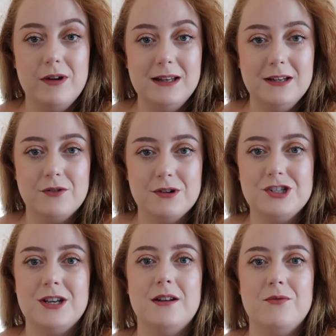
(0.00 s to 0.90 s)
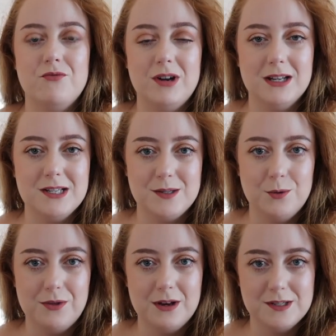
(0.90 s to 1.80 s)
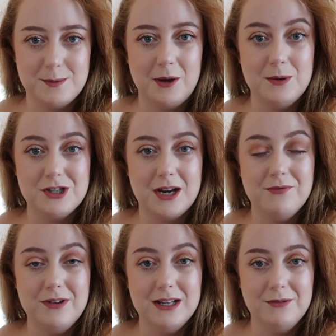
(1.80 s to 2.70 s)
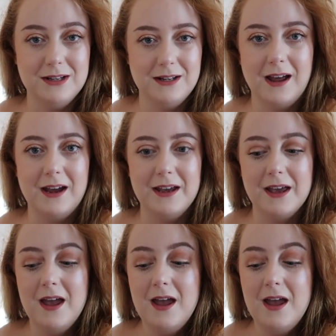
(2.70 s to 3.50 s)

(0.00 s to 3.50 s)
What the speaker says: really nourishing and really soothing as well, which I really, really like.